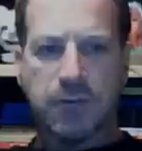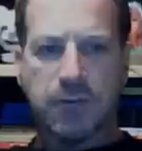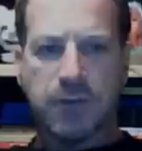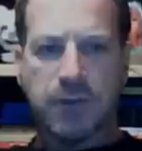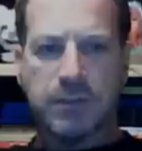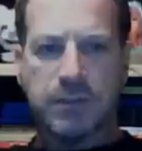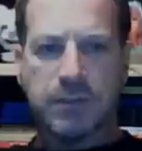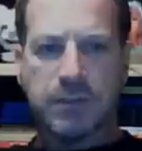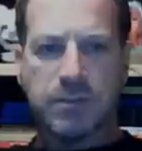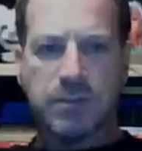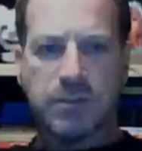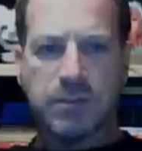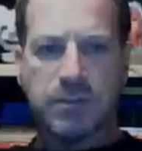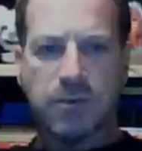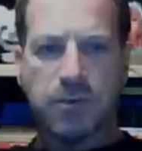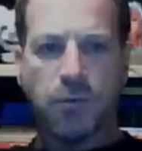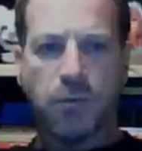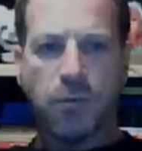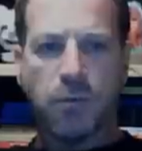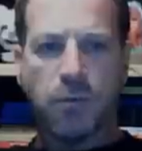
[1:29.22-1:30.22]
No rise
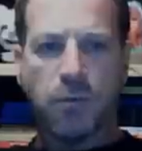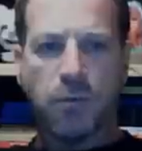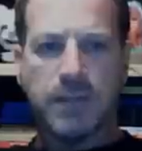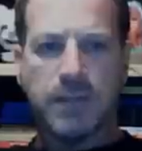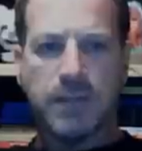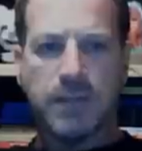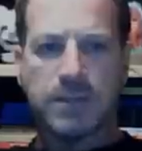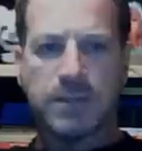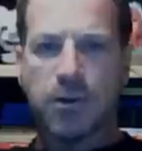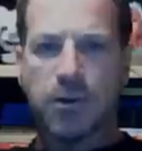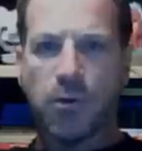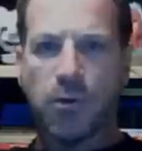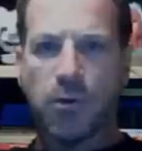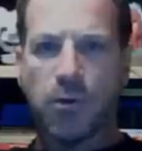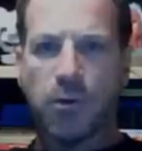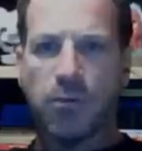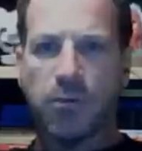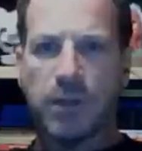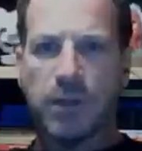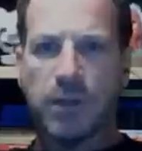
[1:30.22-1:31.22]
in home prices
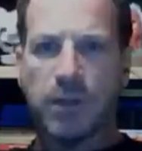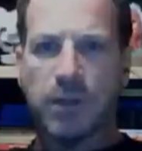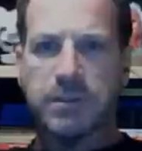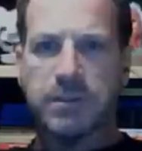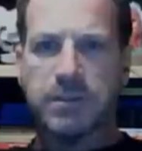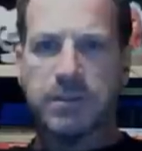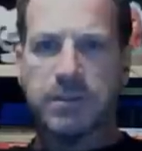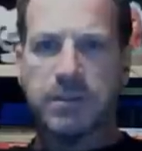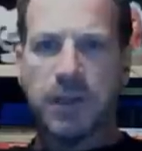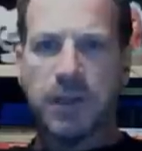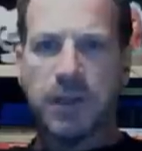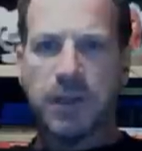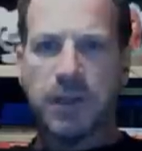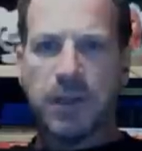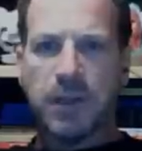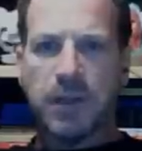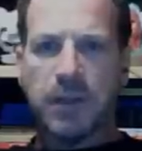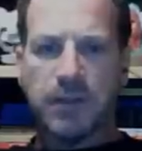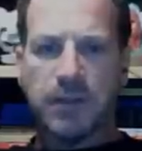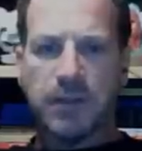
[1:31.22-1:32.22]
until
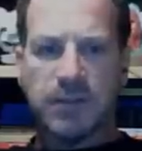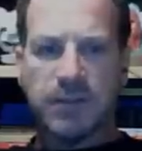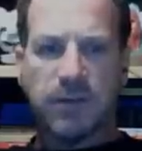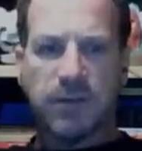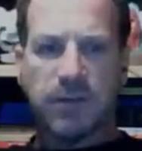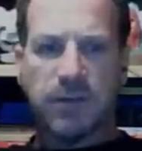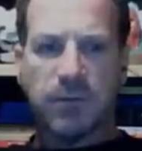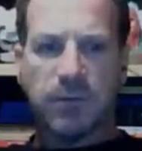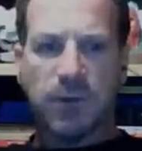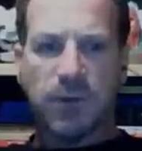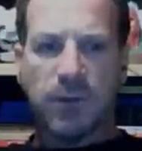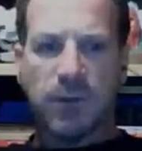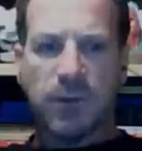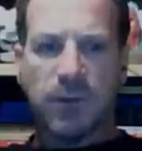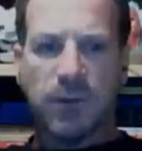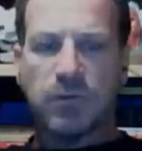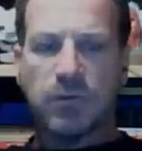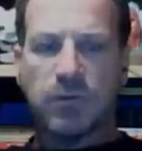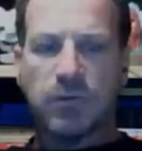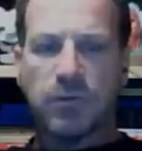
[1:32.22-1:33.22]

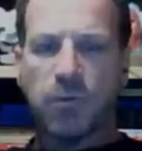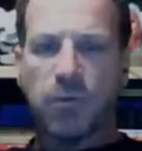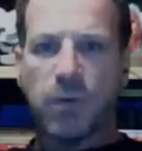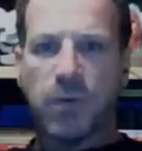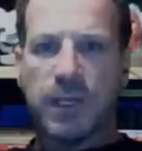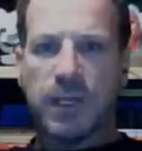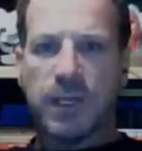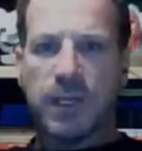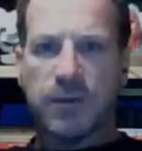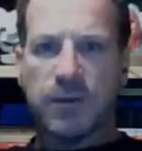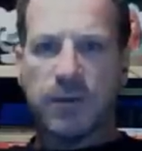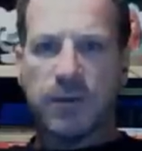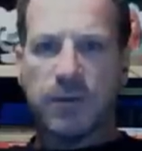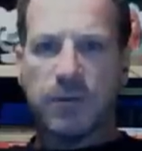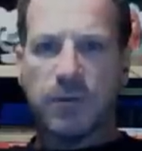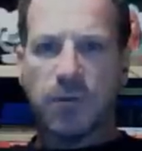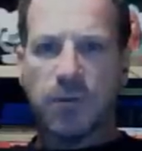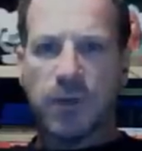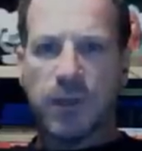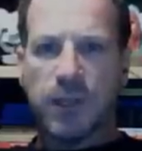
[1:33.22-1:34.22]
2020,
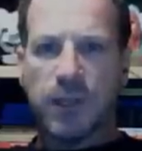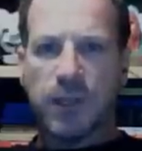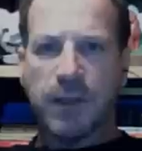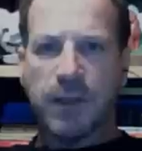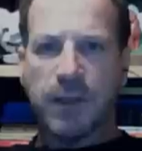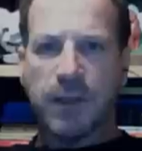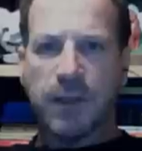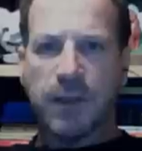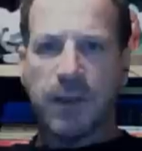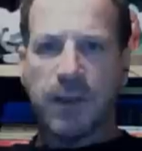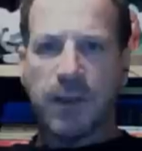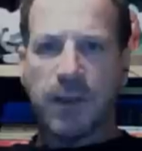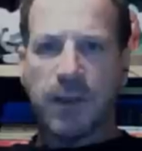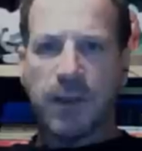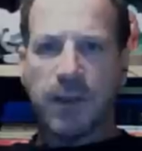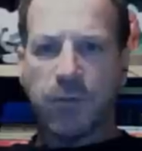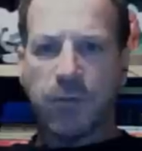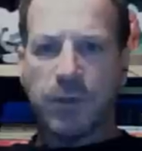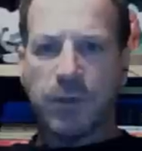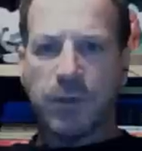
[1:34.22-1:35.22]
according to the
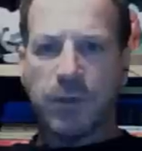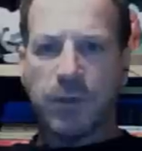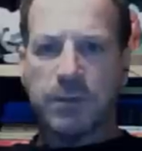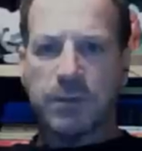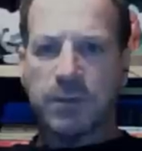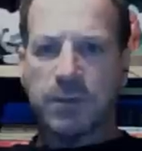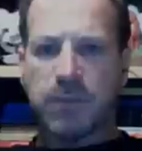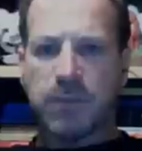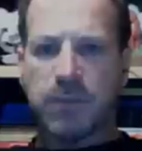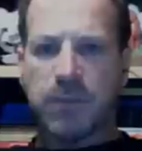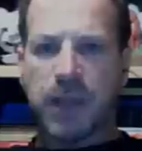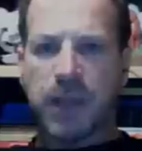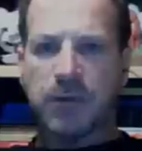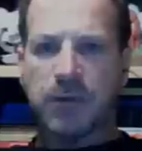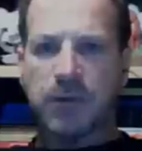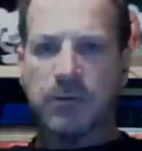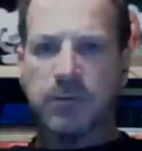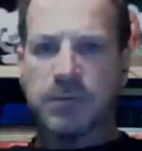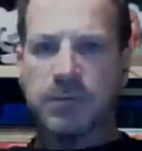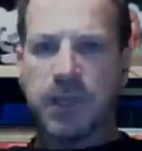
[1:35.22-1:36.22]
bankers.
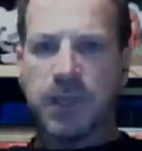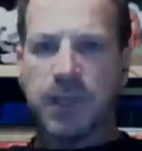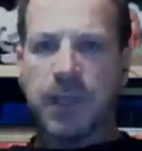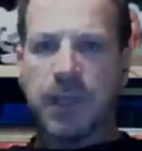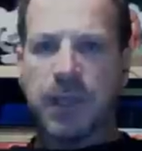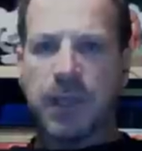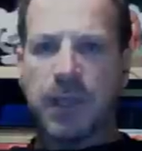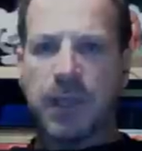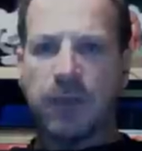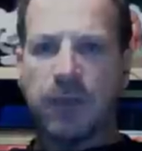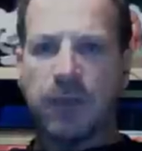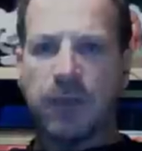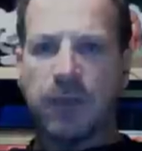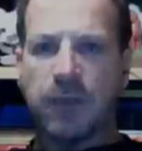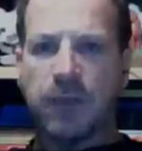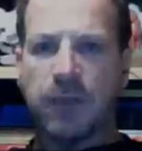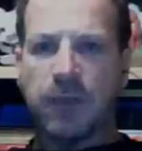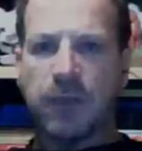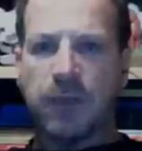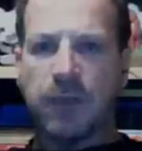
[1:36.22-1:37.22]
And if we go
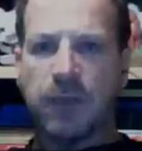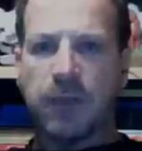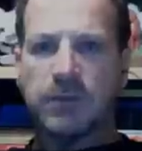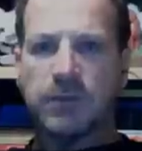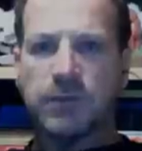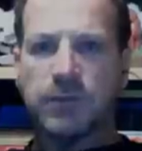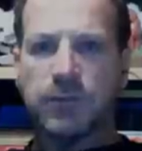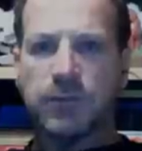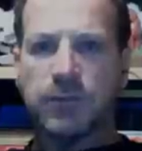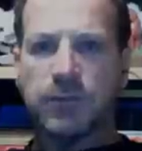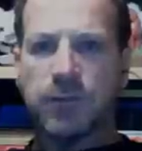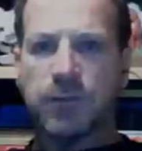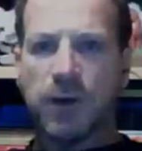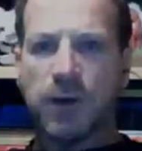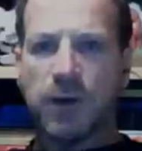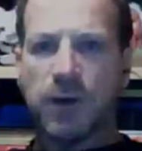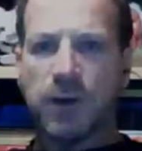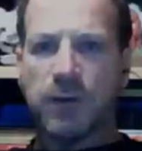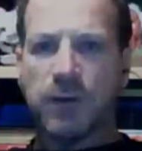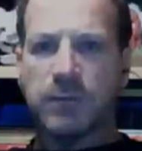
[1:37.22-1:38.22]
into
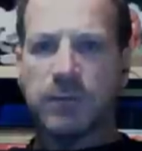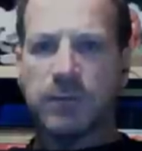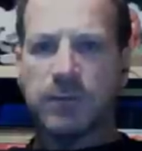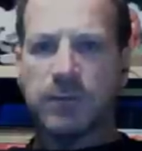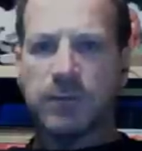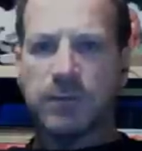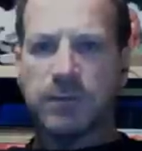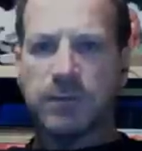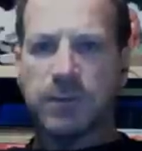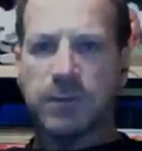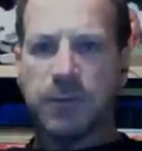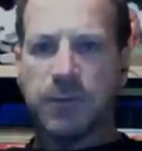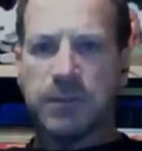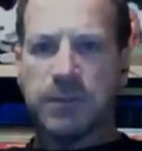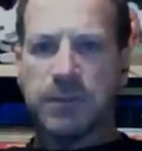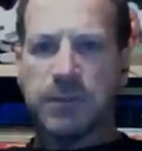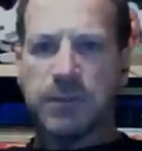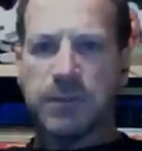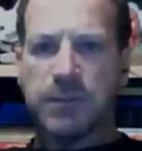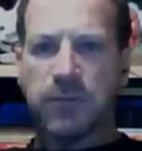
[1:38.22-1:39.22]
some of these other
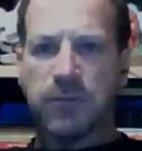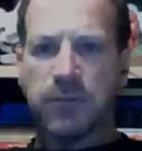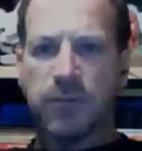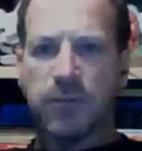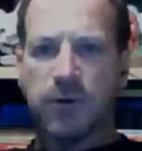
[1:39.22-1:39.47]
articles that